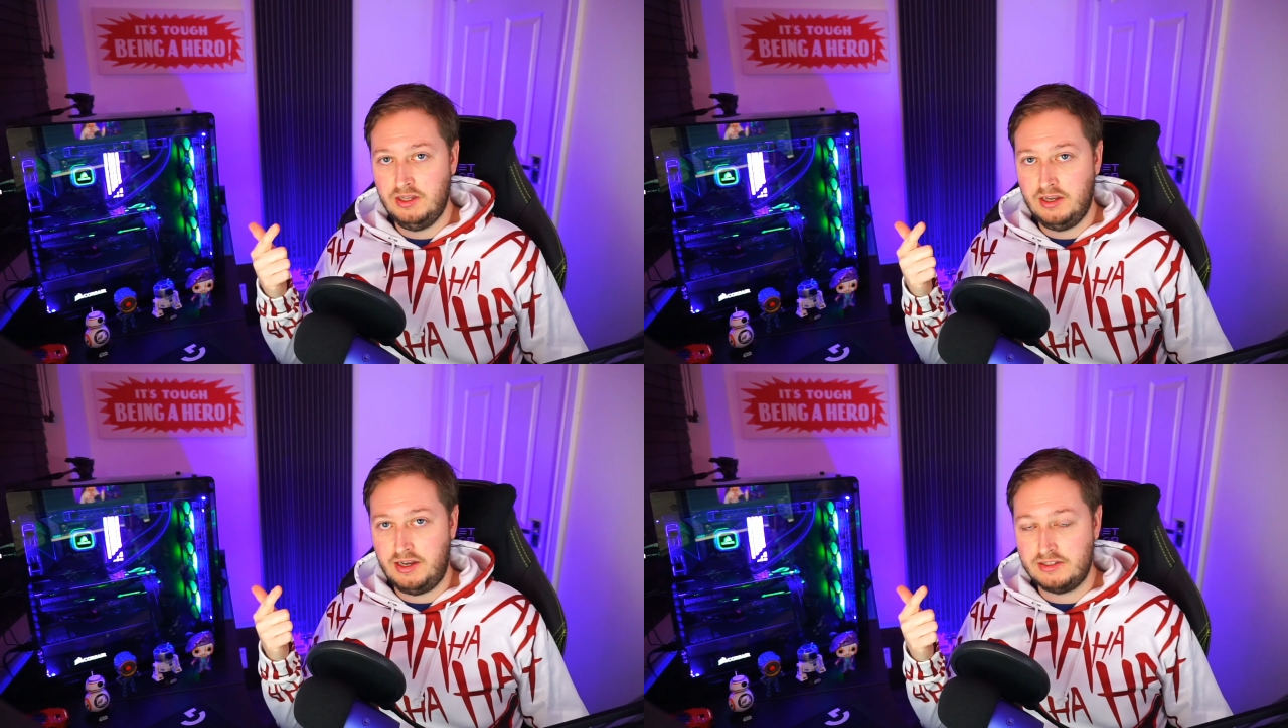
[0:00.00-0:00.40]

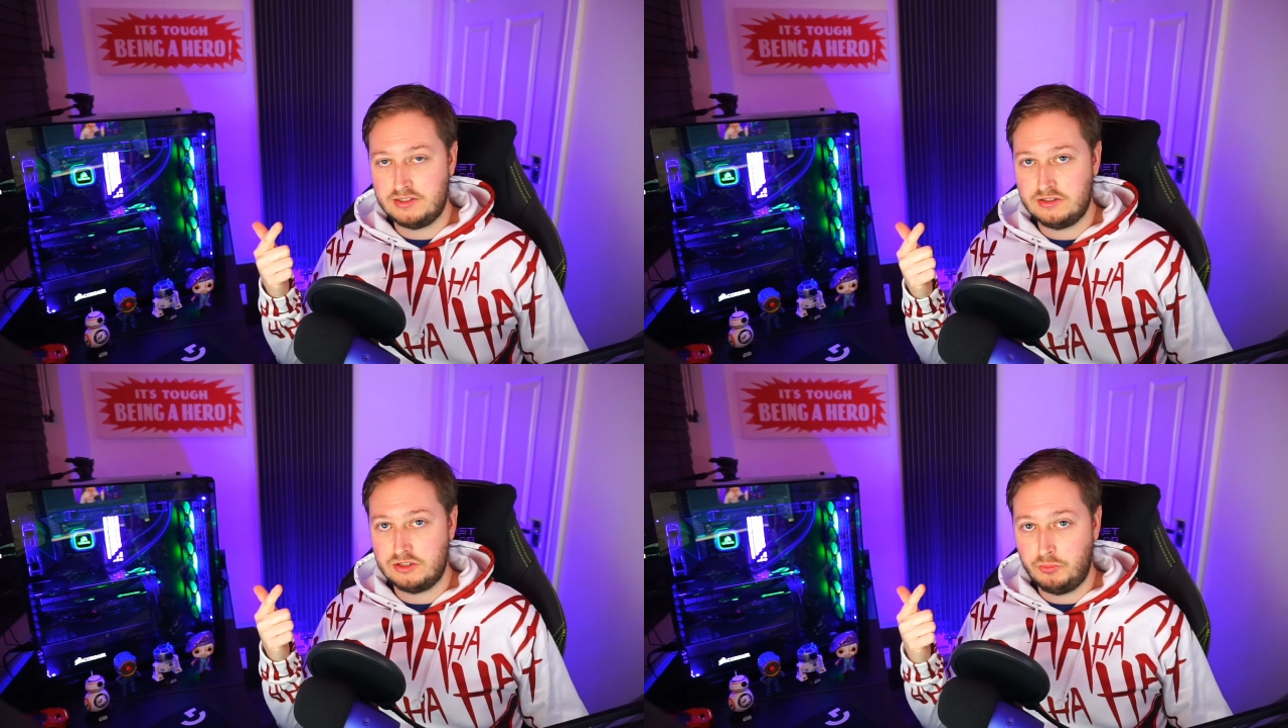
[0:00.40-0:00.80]

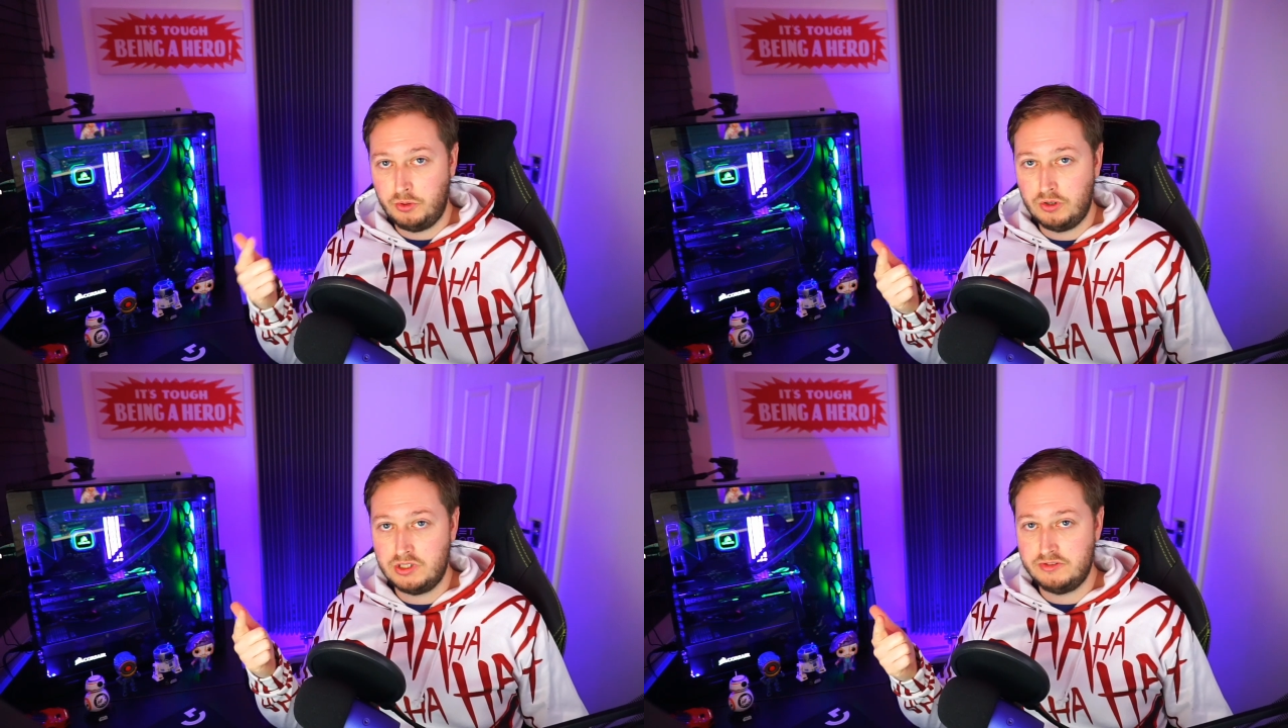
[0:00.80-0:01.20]
as
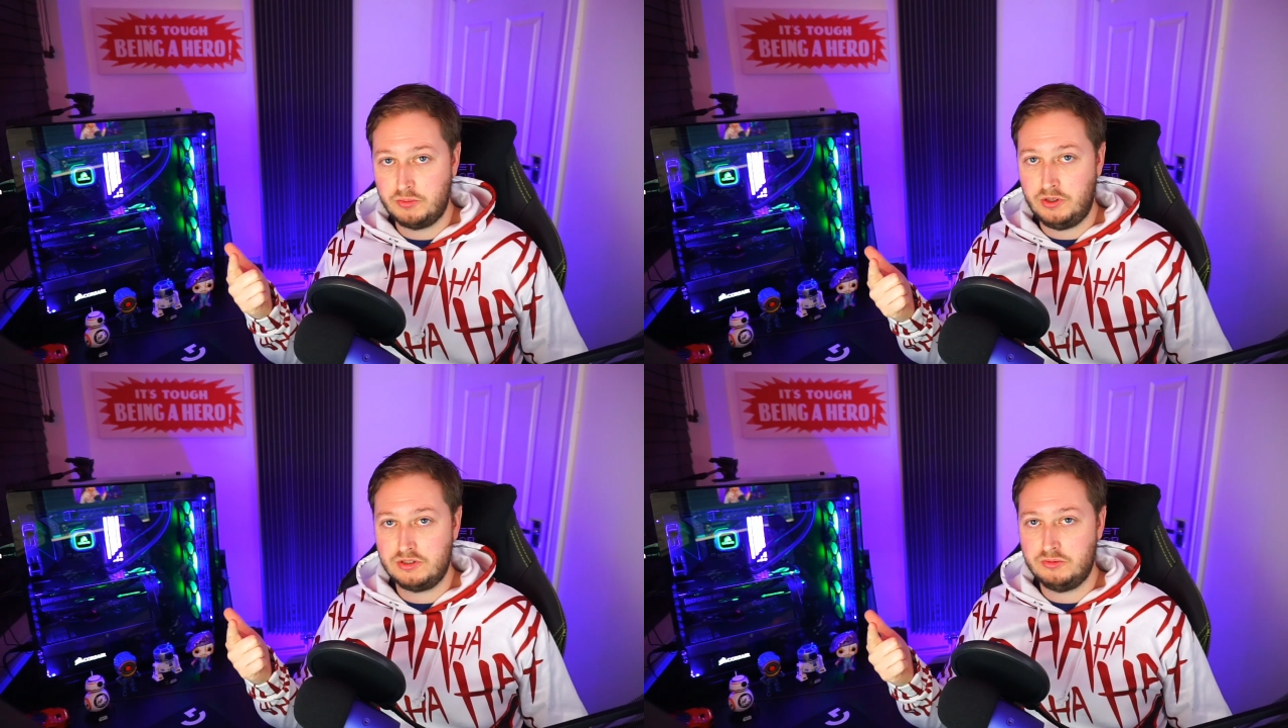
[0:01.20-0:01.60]
supportive as
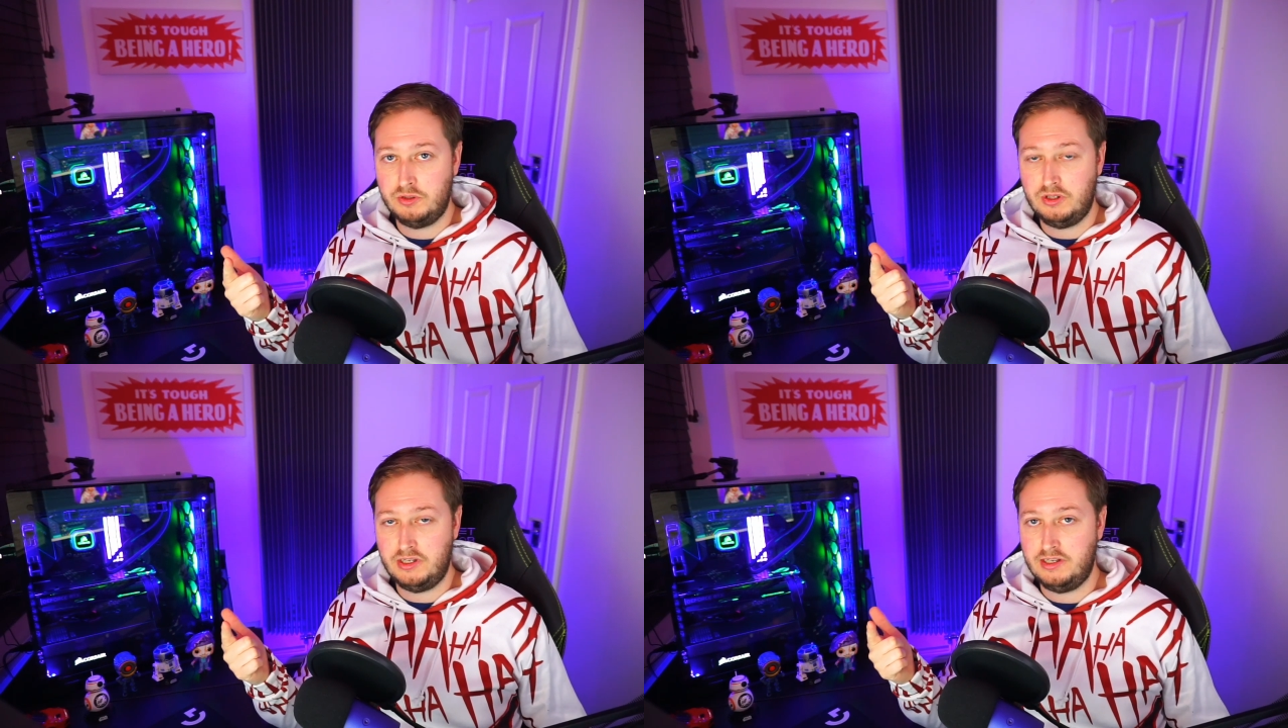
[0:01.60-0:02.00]

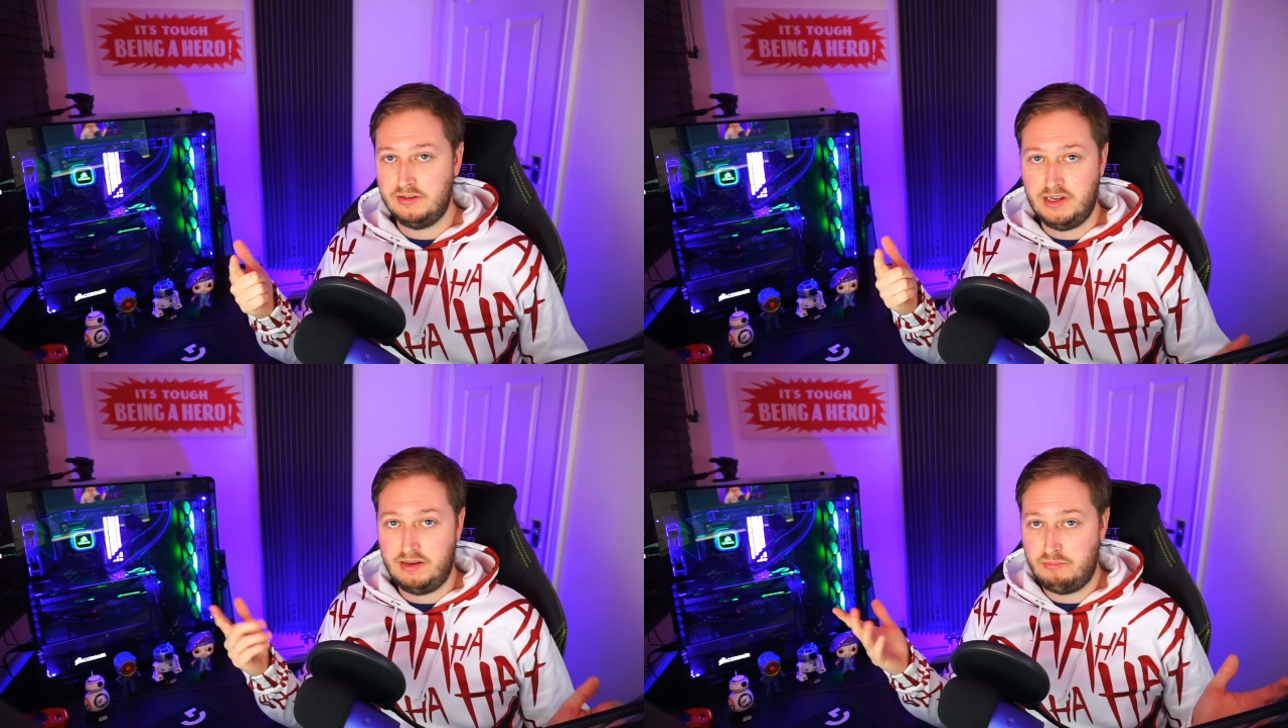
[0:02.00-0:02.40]
possible
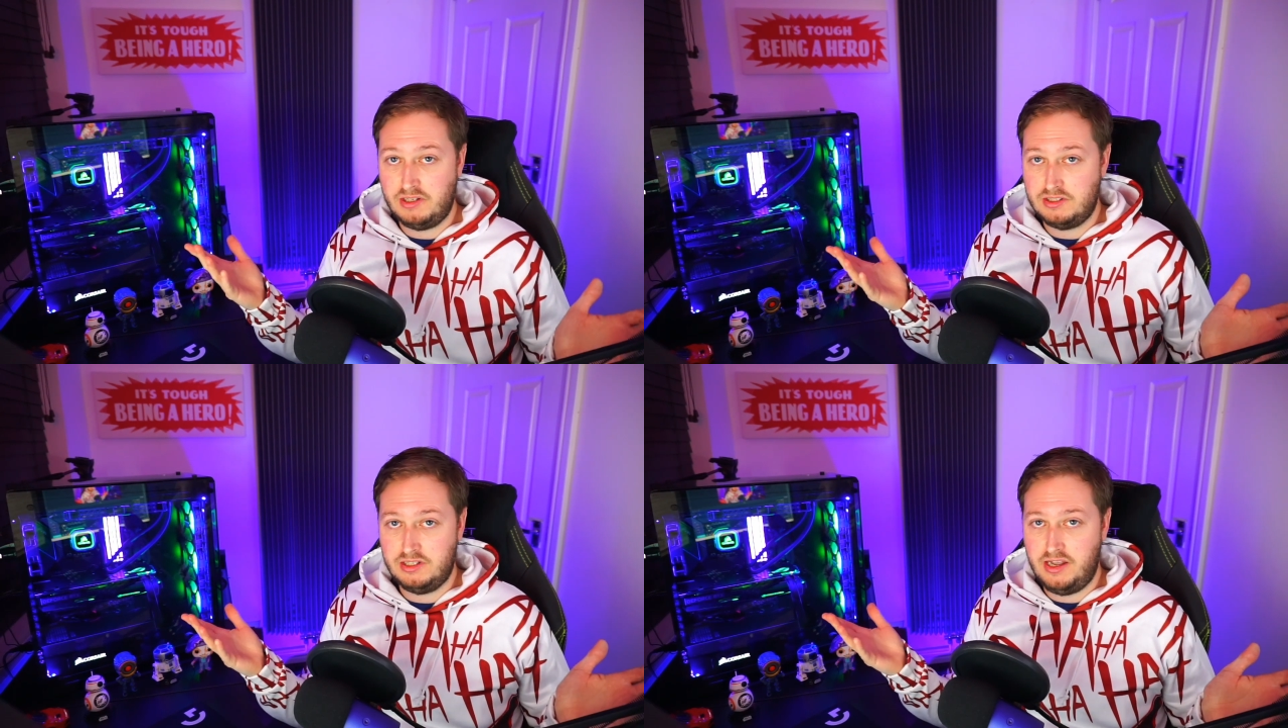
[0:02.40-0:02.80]
in
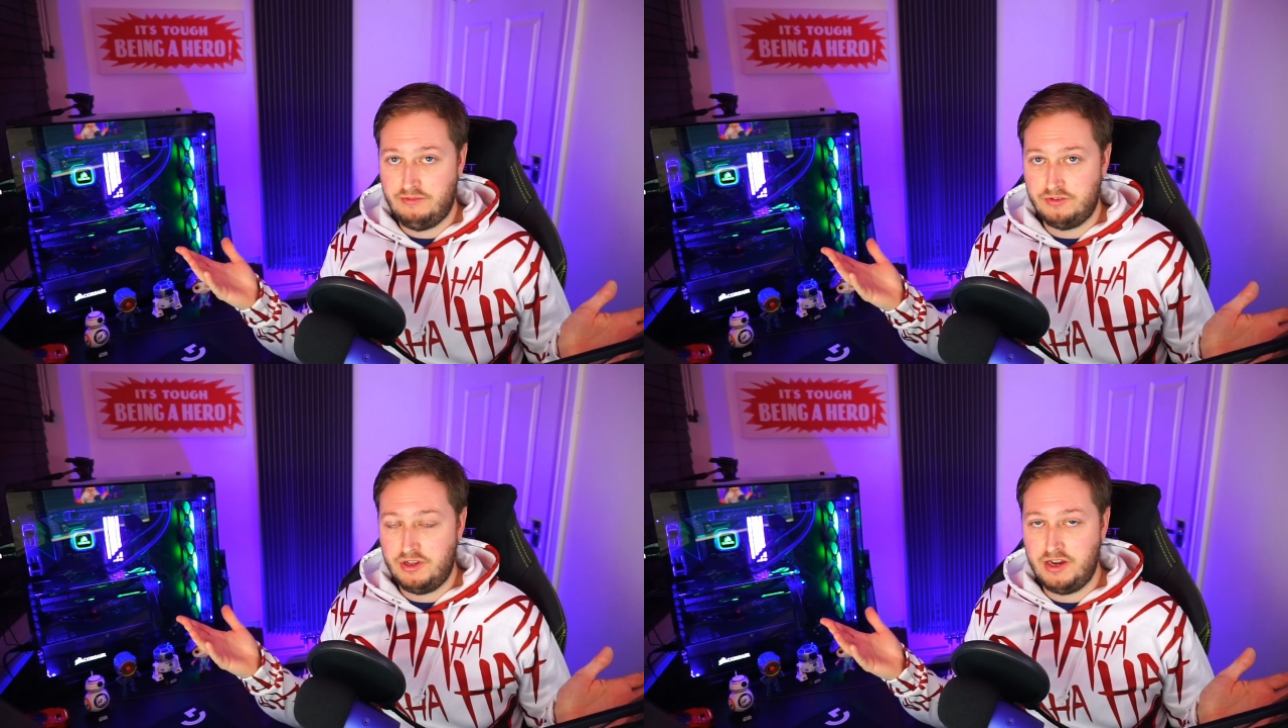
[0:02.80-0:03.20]
basically
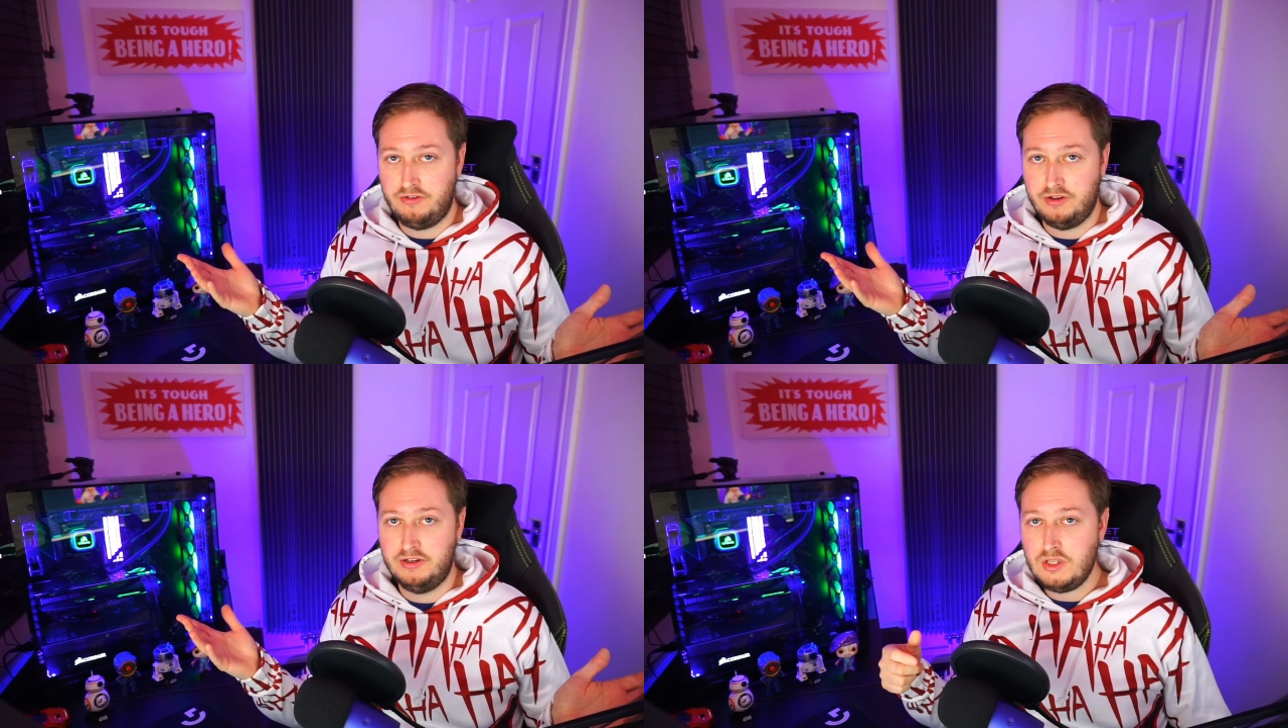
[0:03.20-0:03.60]
every area,